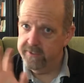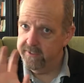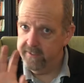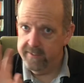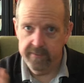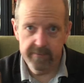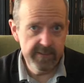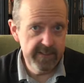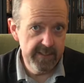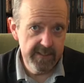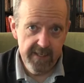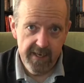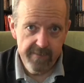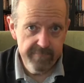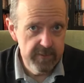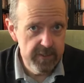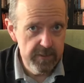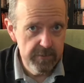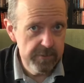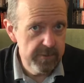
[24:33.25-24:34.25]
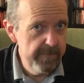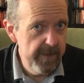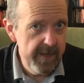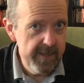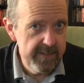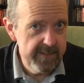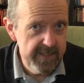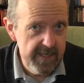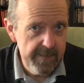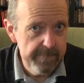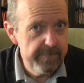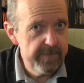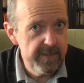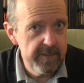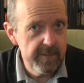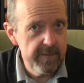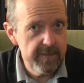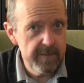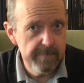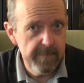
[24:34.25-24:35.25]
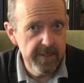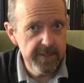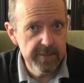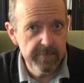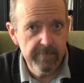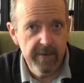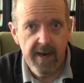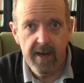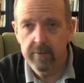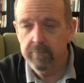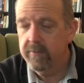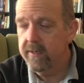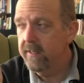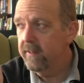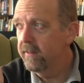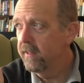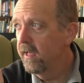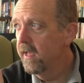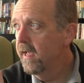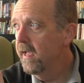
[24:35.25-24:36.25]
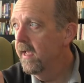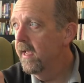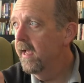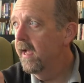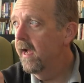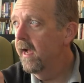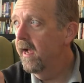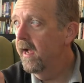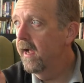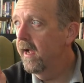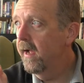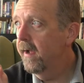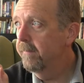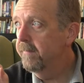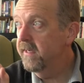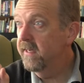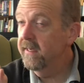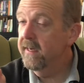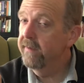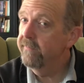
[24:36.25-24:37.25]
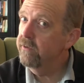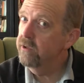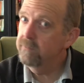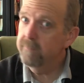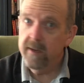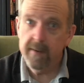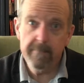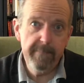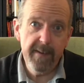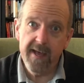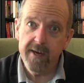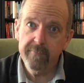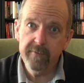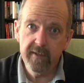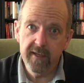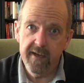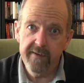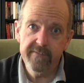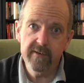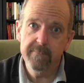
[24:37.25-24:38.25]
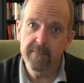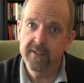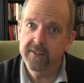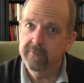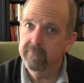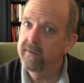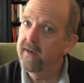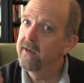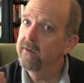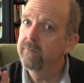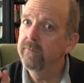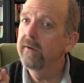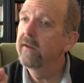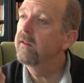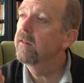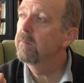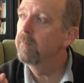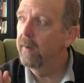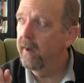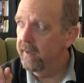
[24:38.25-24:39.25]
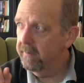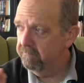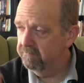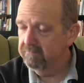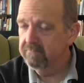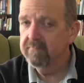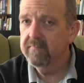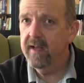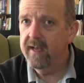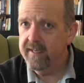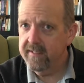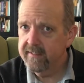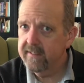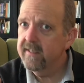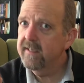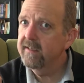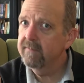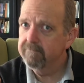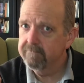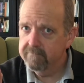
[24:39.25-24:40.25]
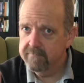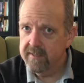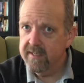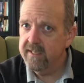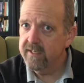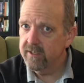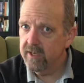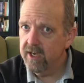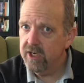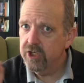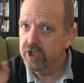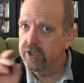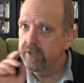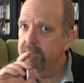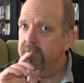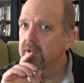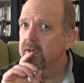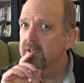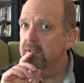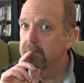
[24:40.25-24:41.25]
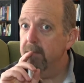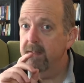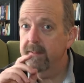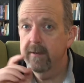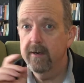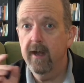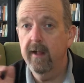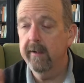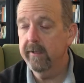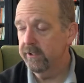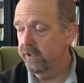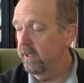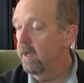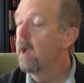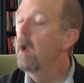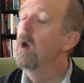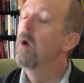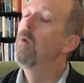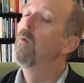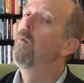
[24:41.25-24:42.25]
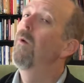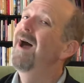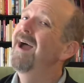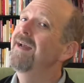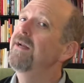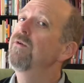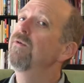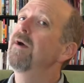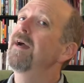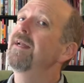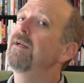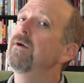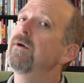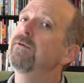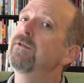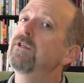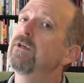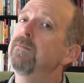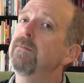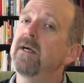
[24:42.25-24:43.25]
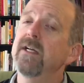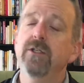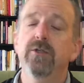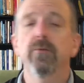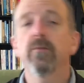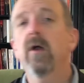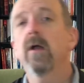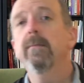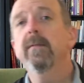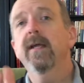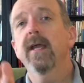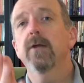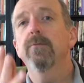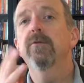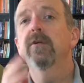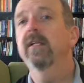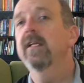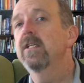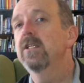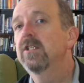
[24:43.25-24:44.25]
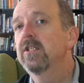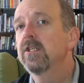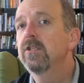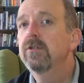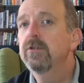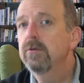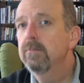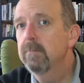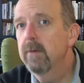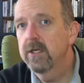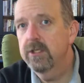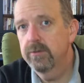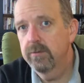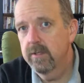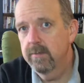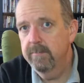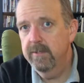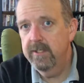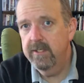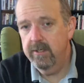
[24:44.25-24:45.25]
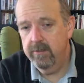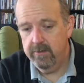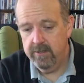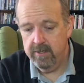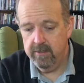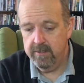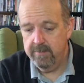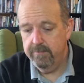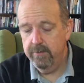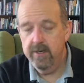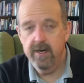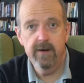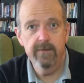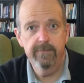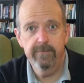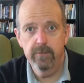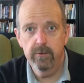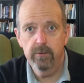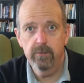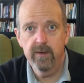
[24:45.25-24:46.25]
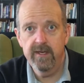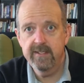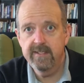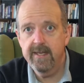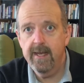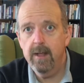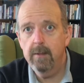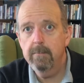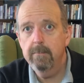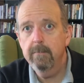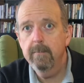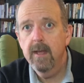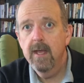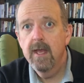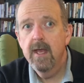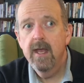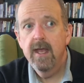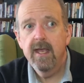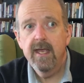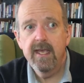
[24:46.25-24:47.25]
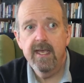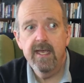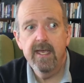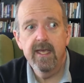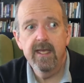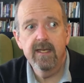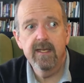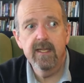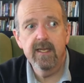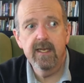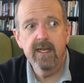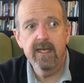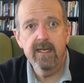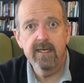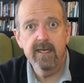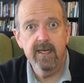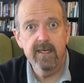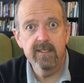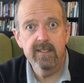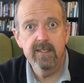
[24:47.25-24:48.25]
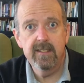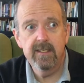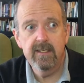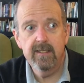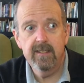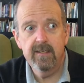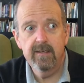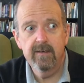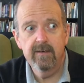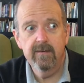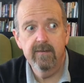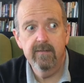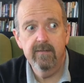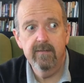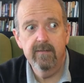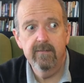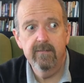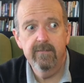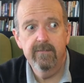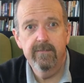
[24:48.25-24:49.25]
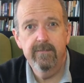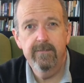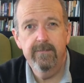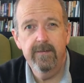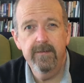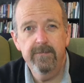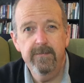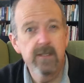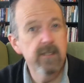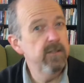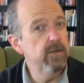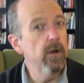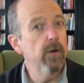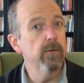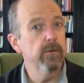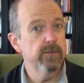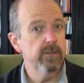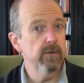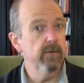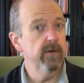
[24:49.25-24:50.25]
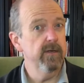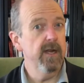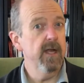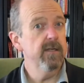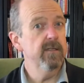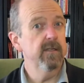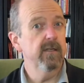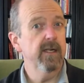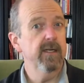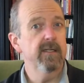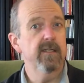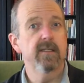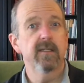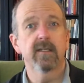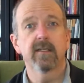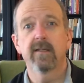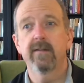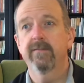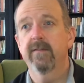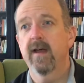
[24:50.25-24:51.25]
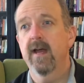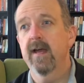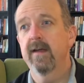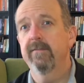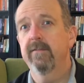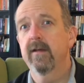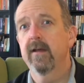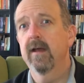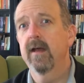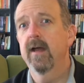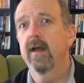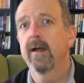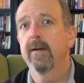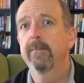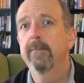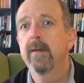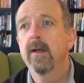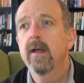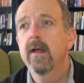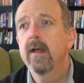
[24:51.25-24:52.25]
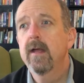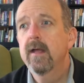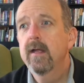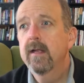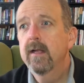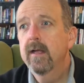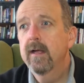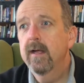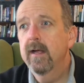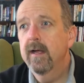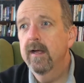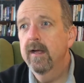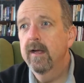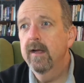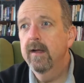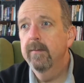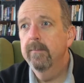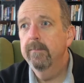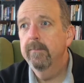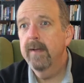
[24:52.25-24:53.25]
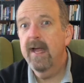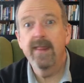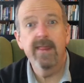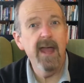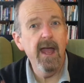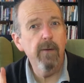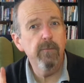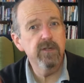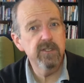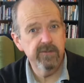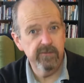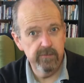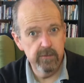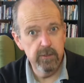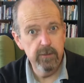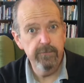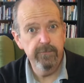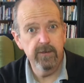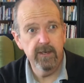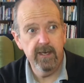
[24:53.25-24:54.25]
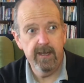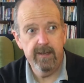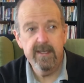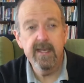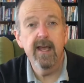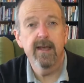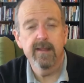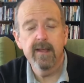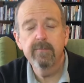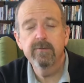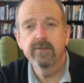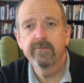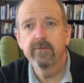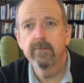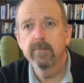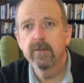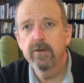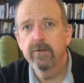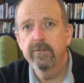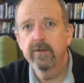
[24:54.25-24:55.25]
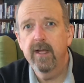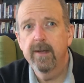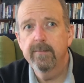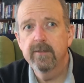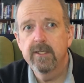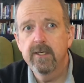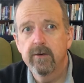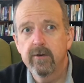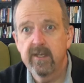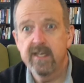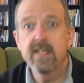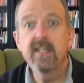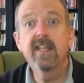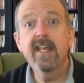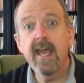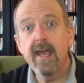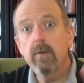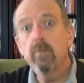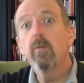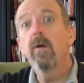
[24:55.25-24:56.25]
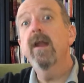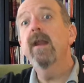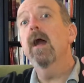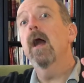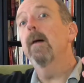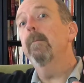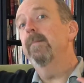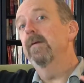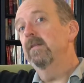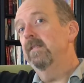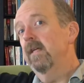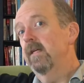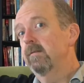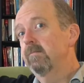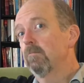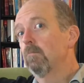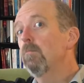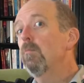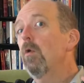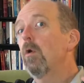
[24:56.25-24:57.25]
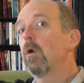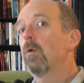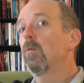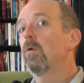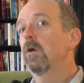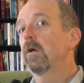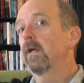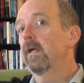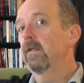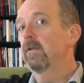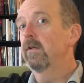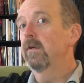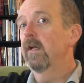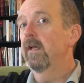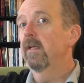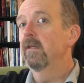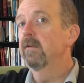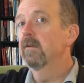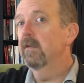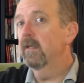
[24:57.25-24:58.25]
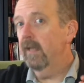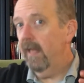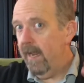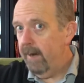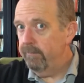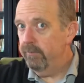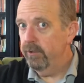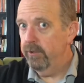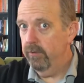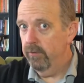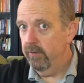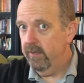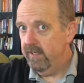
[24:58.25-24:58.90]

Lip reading: He didn't have a huge amount of tape to mess around with. He didn't have a huge amount of battery life to mess around with, but he shifted his methodology. Why do I know so much? Well, McEdward Leach didn't do much with the material. He put out a Folkways album in the late 1950s. No, sorry, not until 1965. And that was from the Newfoundland. Yeah, that was from the Newfoundland material. He then went up and did more work in Labrador.